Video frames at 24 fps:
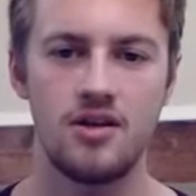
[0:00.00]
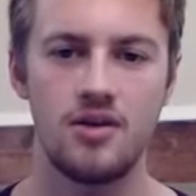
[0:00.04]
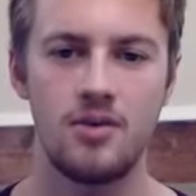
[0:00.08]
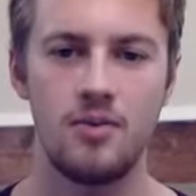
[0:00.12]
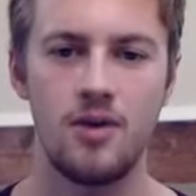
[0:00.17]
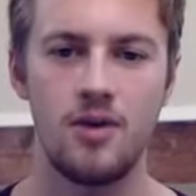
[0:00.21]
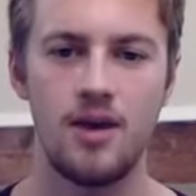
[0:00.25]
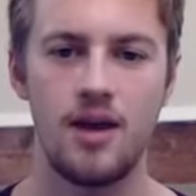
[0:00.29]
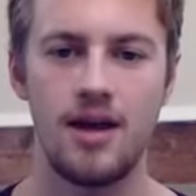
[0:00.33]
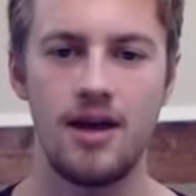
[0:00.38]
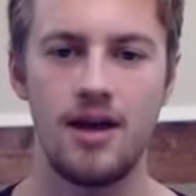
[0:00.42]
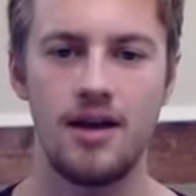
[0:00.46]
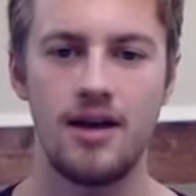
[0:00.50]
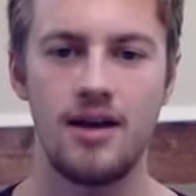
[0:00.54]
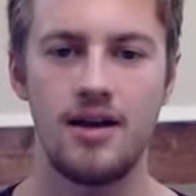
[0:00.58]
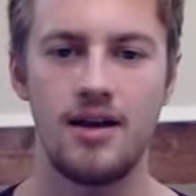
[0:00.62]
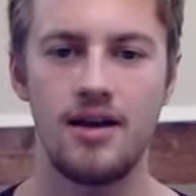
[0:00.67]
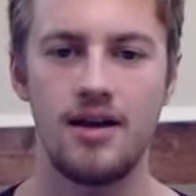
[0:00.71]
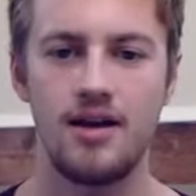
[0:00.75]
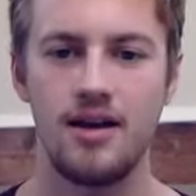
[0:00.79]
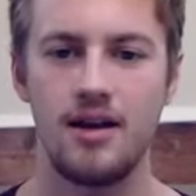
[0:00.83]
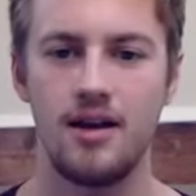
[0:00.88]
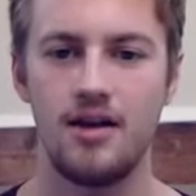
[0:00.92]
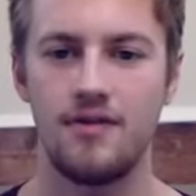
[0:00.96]
where
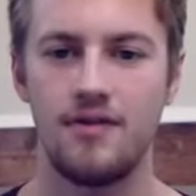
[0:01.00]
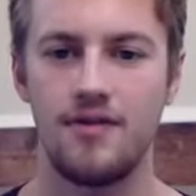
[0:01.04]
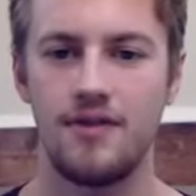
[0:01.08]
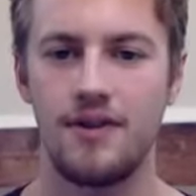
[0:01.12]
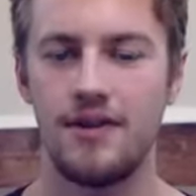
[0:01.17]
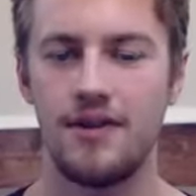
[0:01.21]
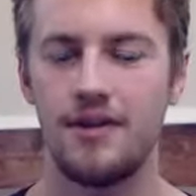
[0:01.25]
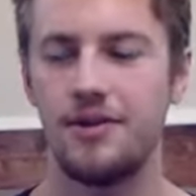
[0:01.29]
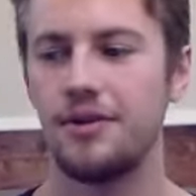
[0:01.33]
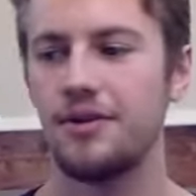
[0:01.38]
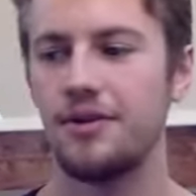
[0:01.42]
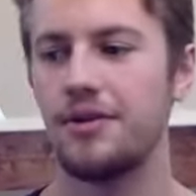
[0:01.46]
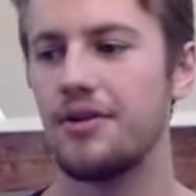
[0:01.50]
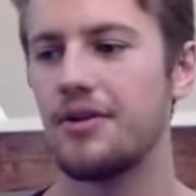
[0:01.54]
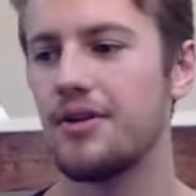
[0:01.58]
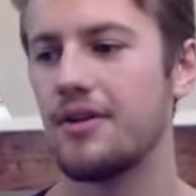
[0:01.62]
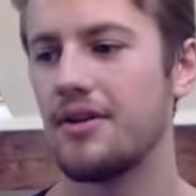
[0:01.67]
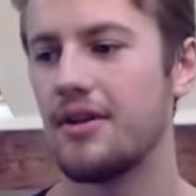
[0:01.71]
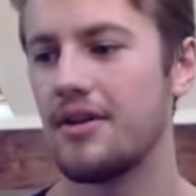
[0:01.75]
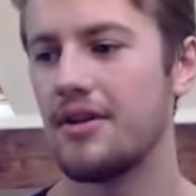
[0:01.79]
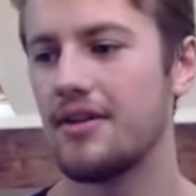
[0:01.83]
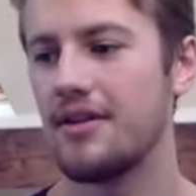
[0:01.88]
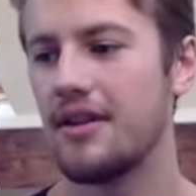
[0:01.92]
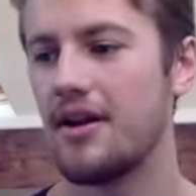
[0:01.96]
I feel
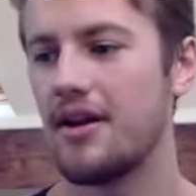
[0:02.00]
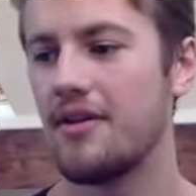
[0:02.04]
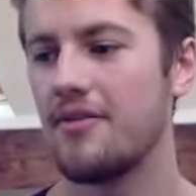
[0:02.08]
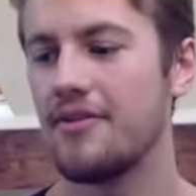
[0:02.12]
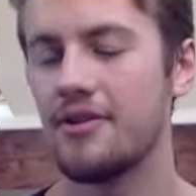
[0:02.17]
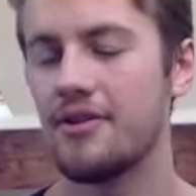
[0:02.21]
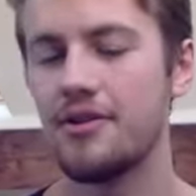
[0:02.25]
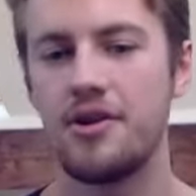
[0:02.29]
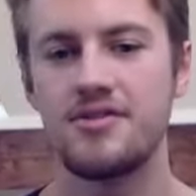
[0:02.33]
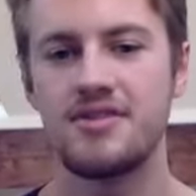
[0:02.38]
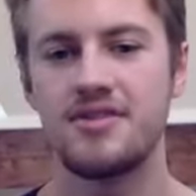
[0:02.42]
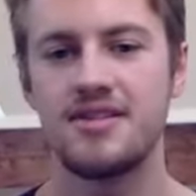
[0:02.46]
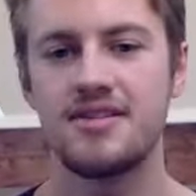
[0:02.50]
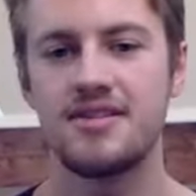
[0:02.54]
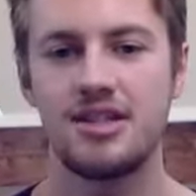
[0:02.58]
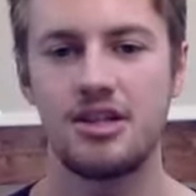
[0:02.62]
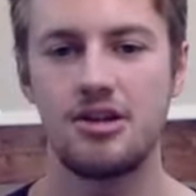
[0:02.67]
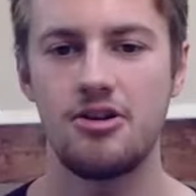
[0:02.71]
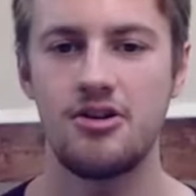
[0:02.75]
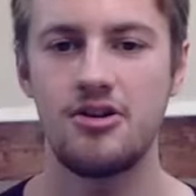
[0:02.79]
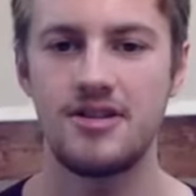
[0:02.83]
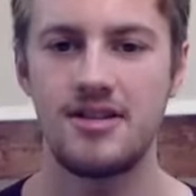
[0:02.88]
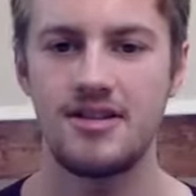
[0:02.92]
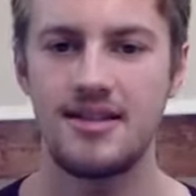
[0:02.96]
those
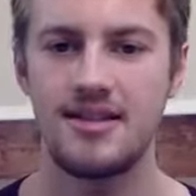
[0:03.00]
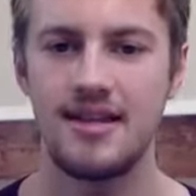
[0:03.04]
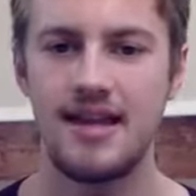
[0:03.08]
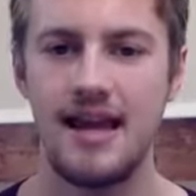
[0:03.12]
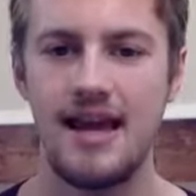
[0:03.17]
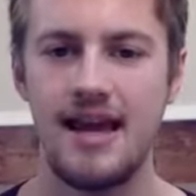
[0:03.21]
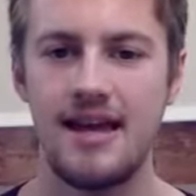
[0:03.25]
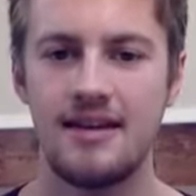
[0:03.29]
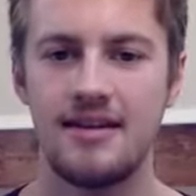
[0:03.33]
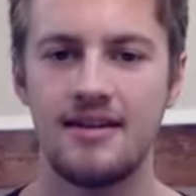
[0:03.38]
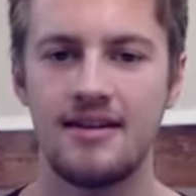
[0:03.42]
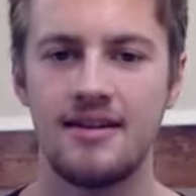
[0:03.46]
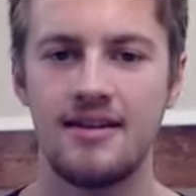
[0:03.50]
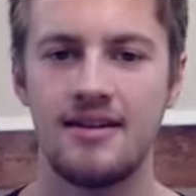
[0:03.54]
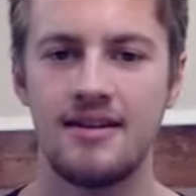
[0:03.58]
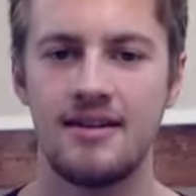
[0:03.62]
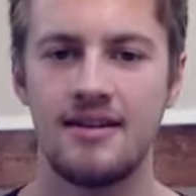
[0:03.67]
insecurities again.